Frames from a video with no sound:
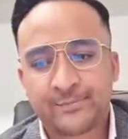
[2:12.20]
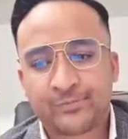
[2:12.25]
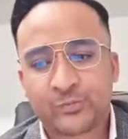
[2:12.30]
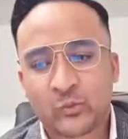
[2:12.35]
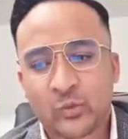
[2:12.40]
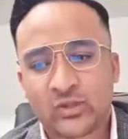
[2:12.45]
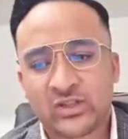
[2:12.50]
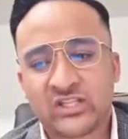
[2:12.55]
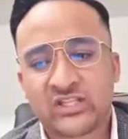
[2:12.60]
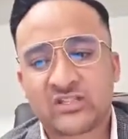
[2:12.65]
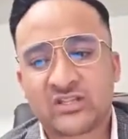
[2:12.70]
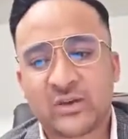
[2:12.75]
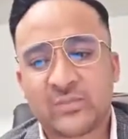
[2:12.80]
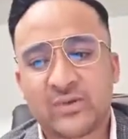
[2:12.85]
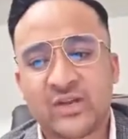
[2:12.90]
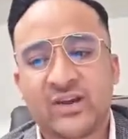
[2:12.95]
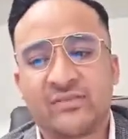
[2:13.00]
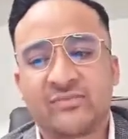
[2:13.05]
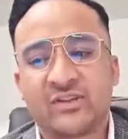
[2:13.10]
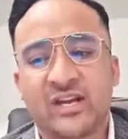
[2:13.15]
Well, this time
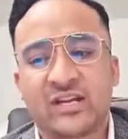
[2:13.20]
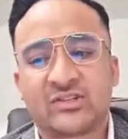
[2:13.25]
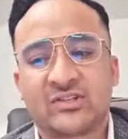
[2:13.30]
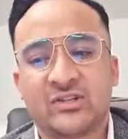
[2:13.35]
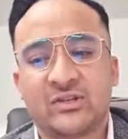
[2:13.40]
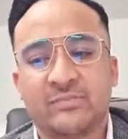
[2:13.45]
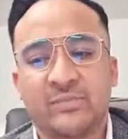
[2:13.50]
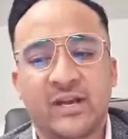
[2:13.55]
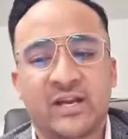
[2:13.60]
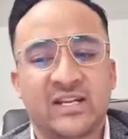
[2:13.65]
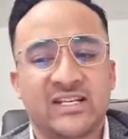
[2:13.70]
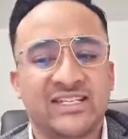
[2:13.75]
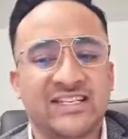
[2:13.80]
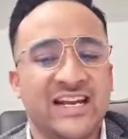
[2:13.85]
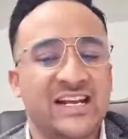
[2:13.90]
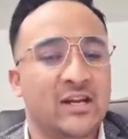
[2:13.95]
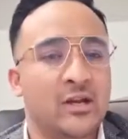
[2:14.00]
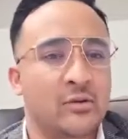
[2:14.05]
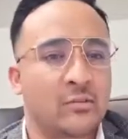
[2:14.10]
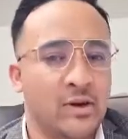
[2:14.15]
you have to actually make a
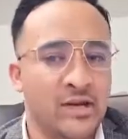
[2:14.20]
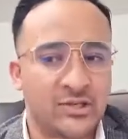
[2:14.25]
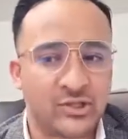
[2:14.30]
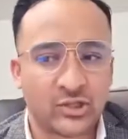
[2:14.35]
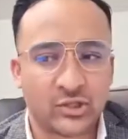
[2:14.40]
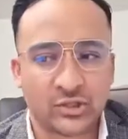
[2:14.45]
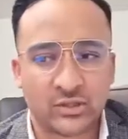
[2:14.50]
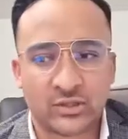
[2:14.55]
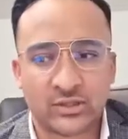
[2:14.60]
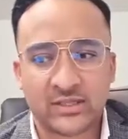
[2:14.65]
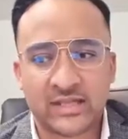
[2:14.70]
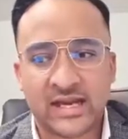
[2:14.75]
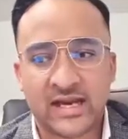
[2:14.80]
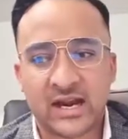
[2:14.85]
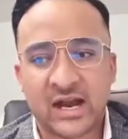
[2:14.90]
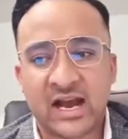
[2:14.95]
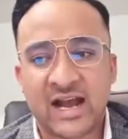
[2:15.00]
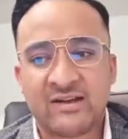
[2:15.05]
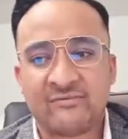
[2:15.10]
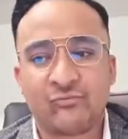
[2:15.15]
declaration that
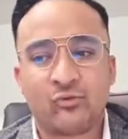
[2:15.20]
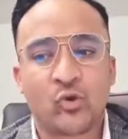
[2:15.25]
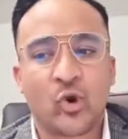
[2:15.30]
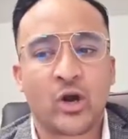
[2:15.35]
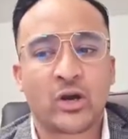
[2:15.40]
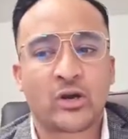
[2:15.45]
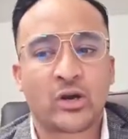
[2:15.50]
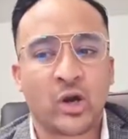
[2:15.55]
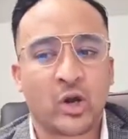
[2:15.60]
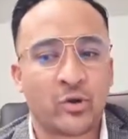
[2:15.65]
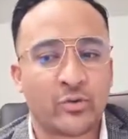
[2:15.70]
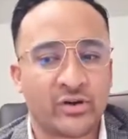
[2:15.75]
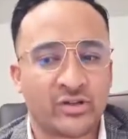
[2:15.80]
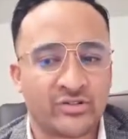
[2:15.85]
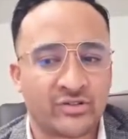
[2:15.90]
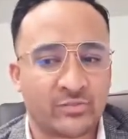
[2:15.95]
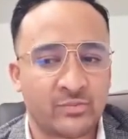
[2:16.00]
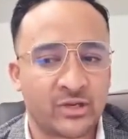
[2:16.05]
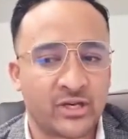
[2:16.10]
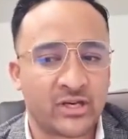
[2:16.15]
I have not already
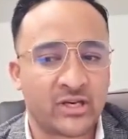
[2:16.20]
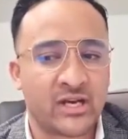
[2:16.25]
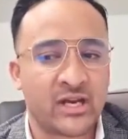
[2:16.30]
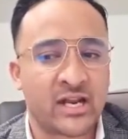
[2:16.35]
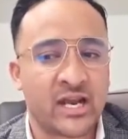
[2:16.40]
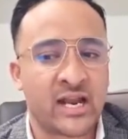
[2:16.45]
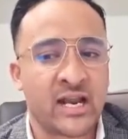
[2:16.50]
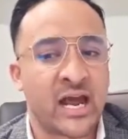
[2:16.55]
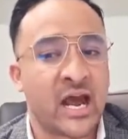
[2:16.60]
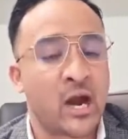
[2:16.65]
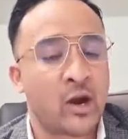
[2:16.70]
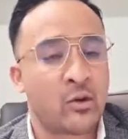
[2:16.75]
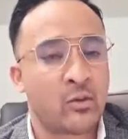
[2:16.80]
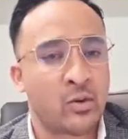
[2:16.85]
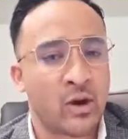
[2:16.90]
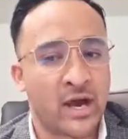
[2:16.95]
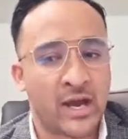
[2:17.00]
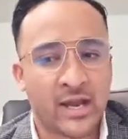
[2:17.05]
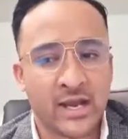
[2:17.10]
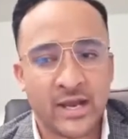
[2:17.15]
submitted an
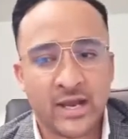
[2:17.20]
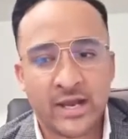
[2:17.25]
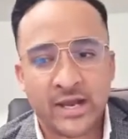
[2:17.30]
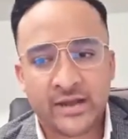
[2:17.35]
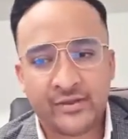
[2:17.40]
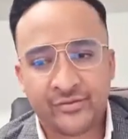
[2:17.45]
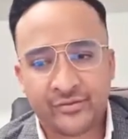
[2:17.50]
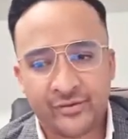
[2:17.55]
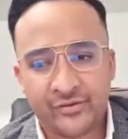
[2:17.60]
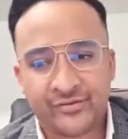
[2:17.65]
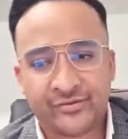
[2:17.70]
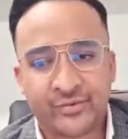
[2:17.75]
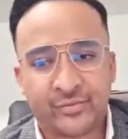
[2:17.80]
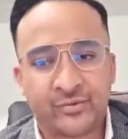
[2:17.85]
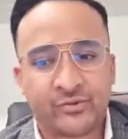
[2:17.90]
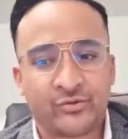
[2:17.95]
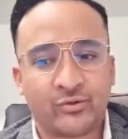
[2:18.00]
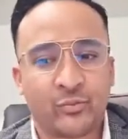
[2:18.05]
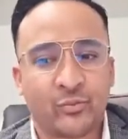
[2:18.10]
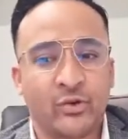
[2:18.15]
ROI this
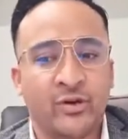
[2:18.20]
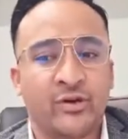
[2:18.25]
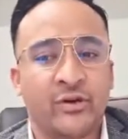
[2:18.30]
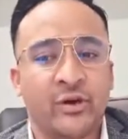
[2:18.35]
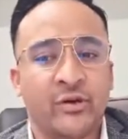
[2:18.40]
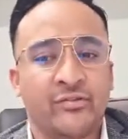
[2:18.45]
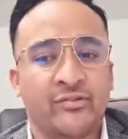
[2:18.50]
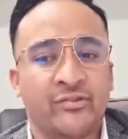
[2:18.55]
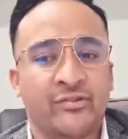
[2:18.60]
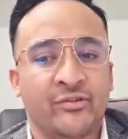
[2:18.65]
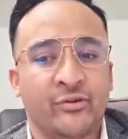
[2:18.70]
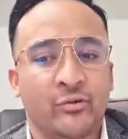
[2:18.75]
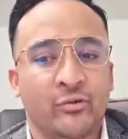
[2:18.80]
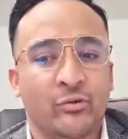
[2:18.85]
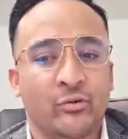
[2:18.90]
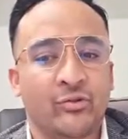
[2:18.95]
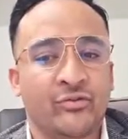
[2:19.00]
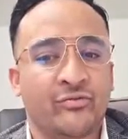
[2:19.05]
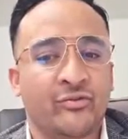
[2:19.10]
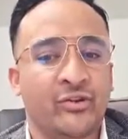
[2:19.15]
submission window. This
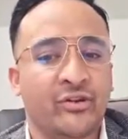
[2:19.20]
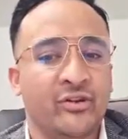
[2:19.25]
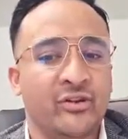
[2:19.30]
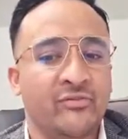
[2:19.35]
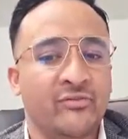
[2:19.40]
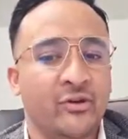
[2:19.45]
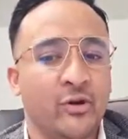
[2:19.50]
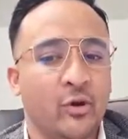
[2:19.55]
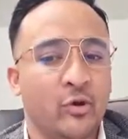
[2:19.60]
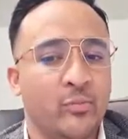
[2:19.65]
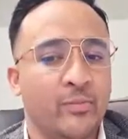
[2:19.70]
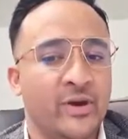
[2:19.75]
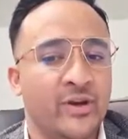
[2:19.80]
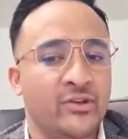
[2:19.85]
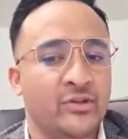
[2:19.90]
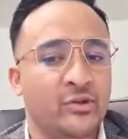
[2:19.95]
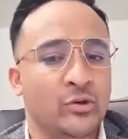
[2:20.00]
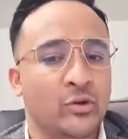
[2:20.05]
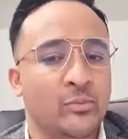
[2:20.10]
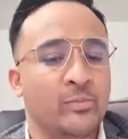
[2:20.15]
includes for a different
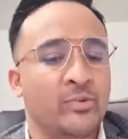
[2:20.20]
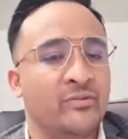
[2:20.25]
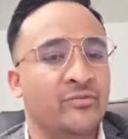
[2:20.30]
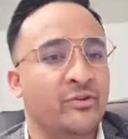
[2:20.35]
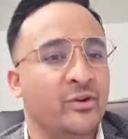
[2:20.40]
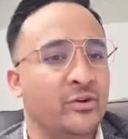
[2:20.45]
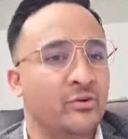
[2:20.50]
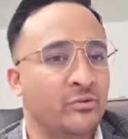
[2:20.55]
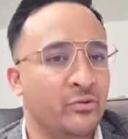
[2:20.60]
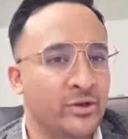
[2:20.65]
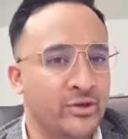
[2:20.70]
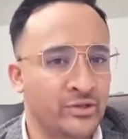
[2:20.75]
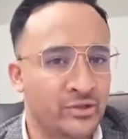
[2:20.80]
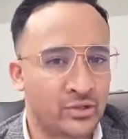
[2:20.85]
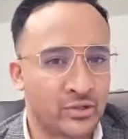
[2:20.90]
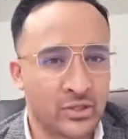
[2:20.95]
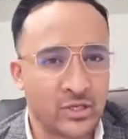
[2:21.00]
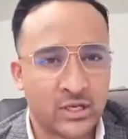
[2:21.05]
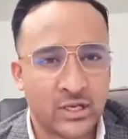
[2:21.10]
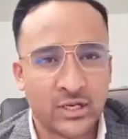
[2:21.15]
occupation or preferred
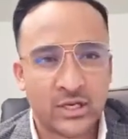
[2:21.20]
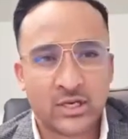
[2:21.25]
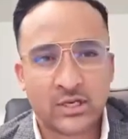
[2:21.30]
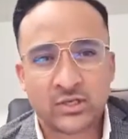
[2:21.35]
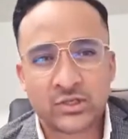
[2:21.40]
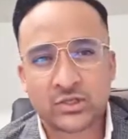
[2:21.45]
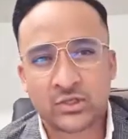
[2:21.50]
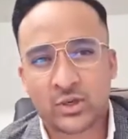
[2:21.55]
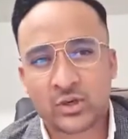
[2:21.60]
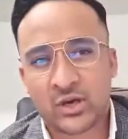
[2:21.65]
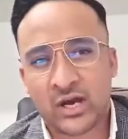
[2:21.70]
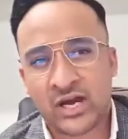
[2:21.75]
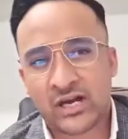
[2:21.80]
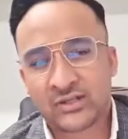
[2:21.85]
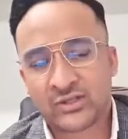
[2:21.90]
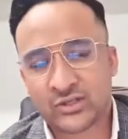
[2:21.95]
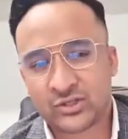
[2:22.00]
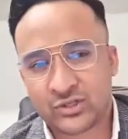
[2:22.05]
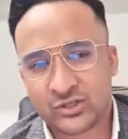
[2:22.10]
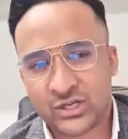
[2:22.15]
region. So I
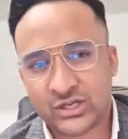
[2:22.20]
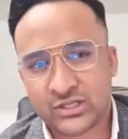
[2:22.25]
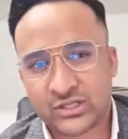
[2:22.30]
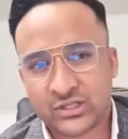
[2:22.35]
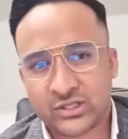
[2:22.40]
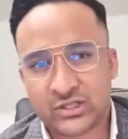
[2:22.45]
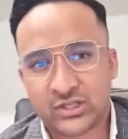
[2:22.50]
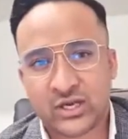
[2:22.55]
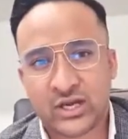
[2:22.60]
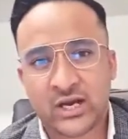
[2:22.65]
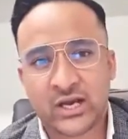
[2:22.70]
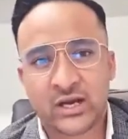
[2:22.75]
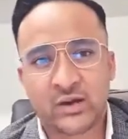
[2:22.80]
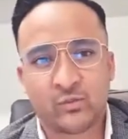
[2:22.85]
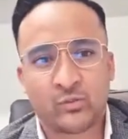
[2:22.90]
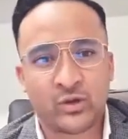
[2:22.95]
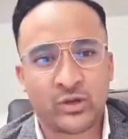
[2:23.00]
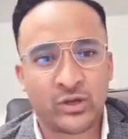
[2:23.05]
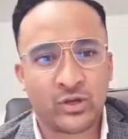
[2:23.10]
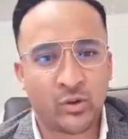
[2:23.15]
suggest
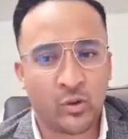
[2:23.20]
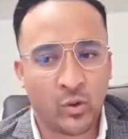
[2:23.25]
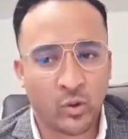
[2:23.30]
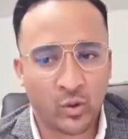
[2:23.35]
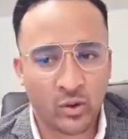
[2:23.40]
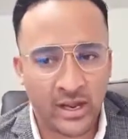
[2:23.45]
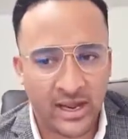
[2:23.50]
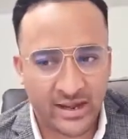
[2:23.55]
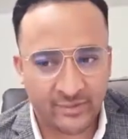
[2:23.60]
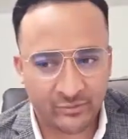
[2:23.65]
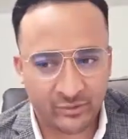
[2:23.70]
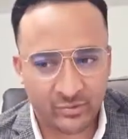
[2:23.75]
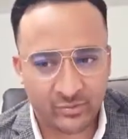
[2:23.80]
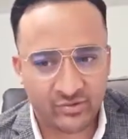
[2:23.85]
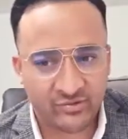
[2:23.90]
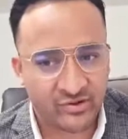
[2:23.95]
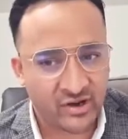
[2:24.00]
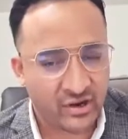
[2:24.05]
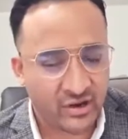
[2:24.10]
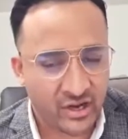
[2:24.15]
we all have to be
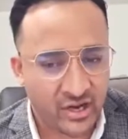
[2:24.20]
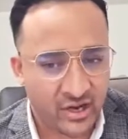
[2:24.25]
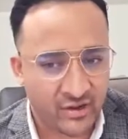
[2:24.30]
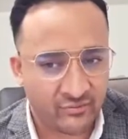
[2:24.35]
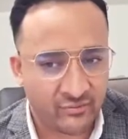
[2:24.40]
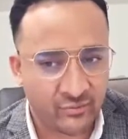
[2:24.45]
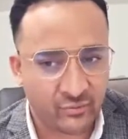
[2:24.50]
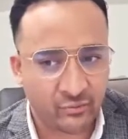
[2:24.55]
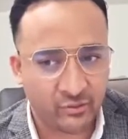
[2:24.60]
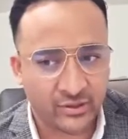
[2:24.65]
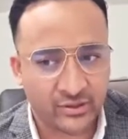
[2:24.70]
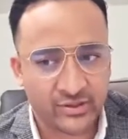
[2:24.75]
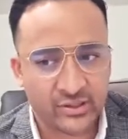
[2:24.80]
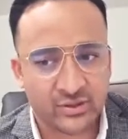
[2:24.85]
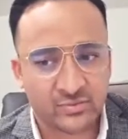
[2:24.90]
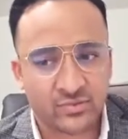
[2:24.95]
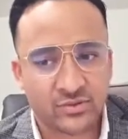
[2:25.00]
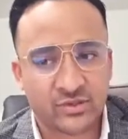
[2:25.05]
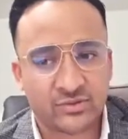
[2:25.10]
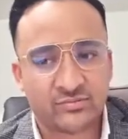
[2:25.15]
very careful in
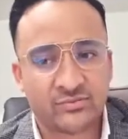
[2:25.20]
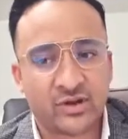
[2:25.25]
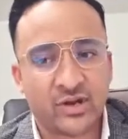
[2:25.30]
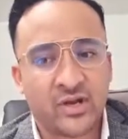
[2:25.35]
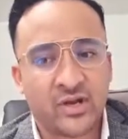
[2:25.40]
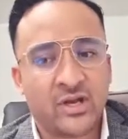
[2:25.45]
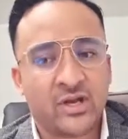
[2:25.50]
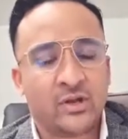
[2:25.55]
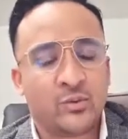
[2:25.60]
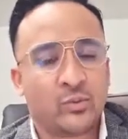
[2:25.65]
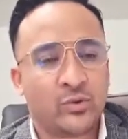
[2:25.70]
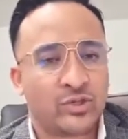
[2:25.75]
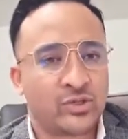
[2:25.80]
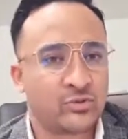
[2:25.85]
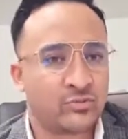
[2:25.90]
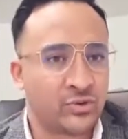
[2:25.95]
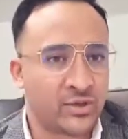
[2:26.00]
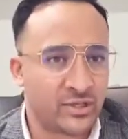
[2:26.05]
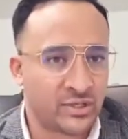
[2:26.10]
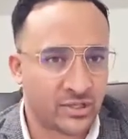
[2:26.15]
terms of which
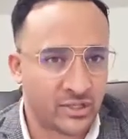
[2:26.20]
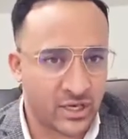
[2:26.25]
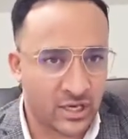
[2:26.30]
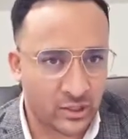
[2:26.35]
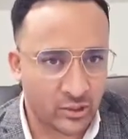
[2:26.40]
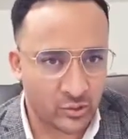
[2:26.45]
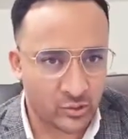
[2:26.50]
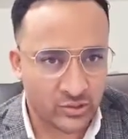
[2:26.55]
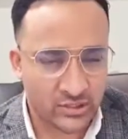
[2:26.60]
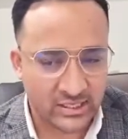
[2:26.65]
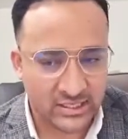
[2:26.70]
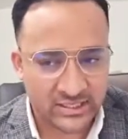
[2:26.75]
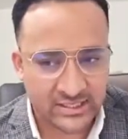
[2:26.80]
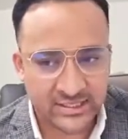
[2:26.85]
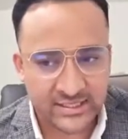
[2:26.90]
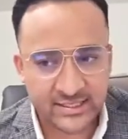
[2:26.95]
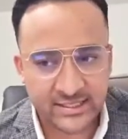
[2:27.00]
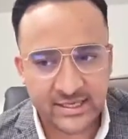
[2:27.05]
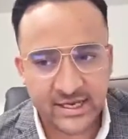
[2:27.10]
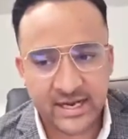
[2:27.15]
region are you
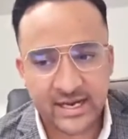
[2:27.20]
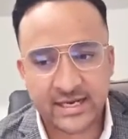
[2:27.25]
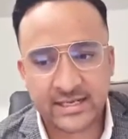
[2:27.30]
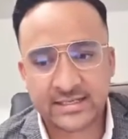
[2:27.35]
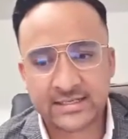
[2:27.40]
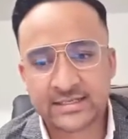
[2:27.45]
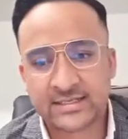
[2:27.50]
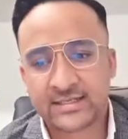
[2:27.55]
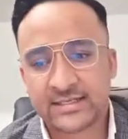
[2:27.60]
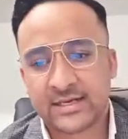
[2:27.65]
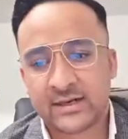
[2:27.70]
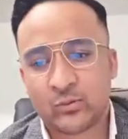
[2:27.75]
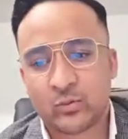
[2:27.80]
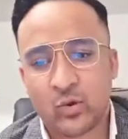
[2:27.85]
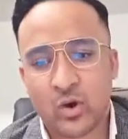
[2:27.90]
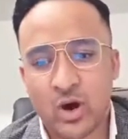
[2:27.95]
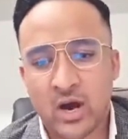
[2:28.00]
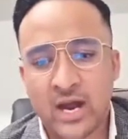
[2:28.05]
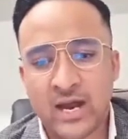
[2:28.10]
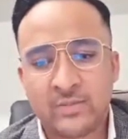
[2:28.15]
selecting and
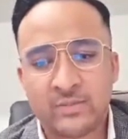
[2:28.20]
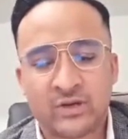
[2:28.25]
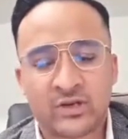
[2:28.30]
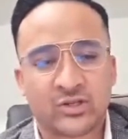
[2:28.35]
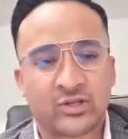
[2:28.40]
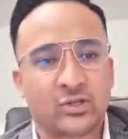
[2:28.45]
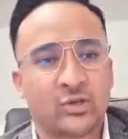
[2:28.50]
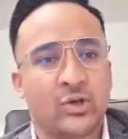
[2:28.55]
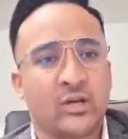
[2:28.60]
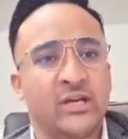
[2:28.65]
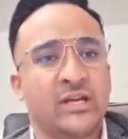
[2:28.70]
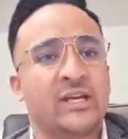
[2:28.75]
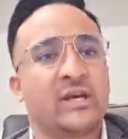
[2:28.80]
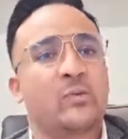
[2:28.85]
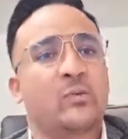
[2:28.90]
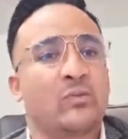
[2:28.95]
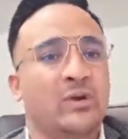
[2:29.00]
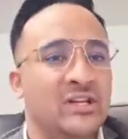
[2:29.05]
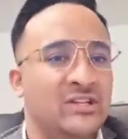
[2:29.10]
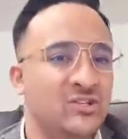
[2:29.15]
why, because you only get
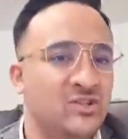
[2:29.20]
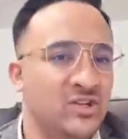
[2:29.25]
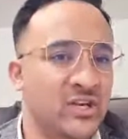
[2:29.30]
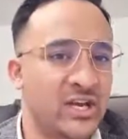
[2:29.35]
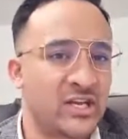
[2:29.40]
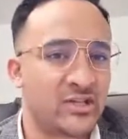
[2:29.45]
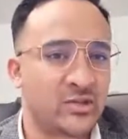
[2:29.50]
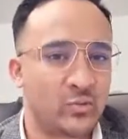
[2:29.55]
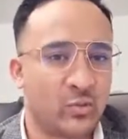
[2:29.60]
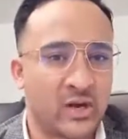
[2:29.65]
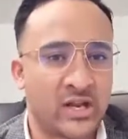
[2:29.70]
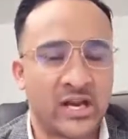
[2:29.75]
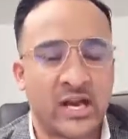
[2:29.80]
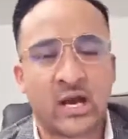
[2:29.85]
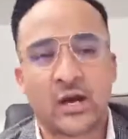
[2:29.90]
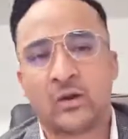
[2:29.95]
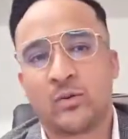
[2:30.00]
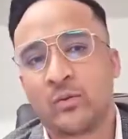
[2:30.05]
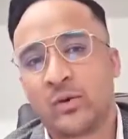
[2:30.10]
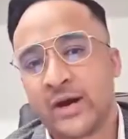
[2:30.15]
one chance, one
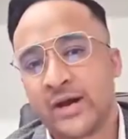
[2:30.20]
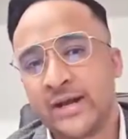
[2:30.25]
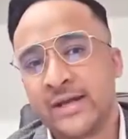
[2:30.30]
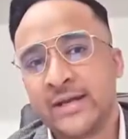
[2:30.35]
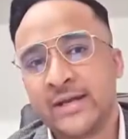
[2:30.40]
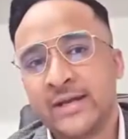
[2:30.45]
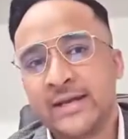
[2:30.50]
ROI.